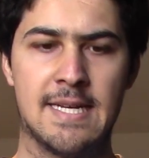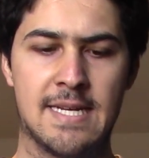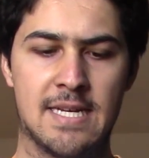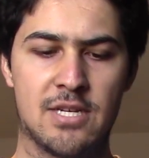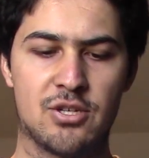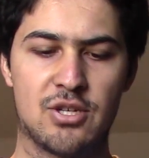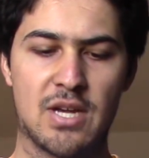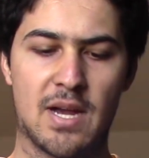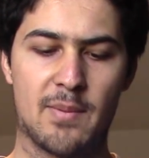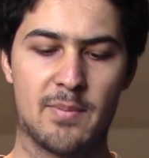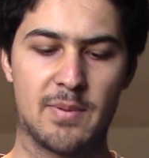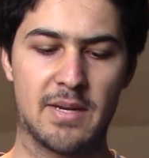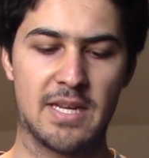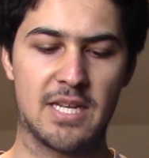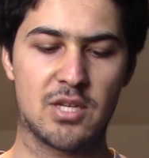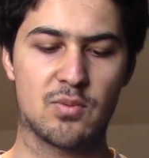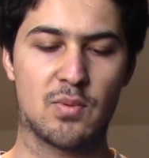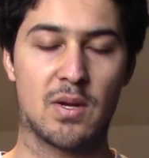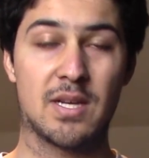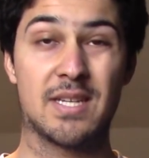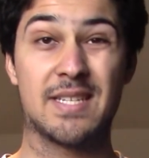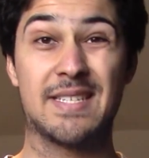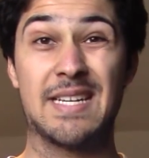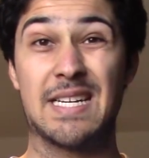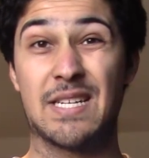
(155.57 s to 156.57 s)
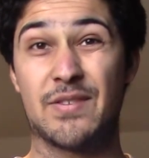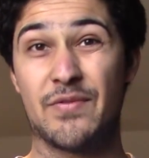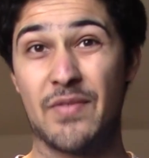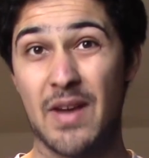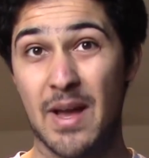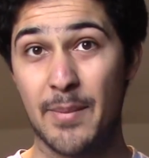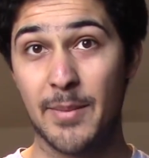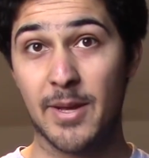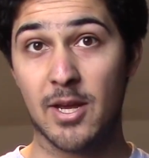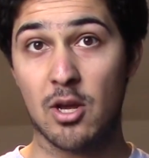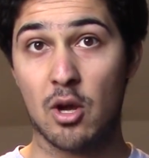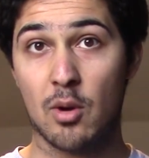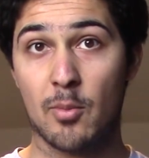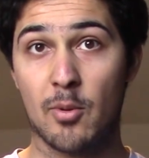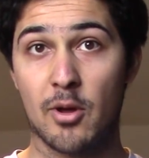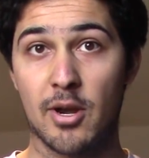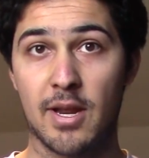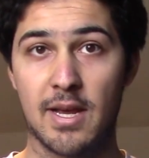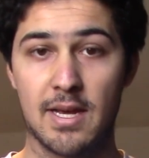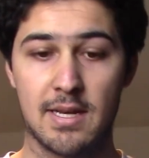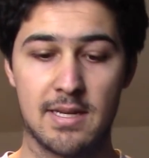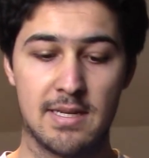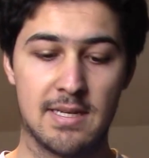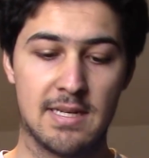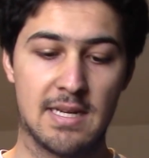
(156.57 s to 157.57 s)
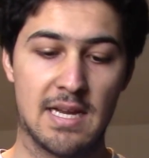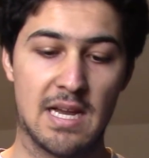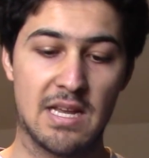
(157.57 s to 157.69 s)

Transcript: Japanese one says Famicom on it,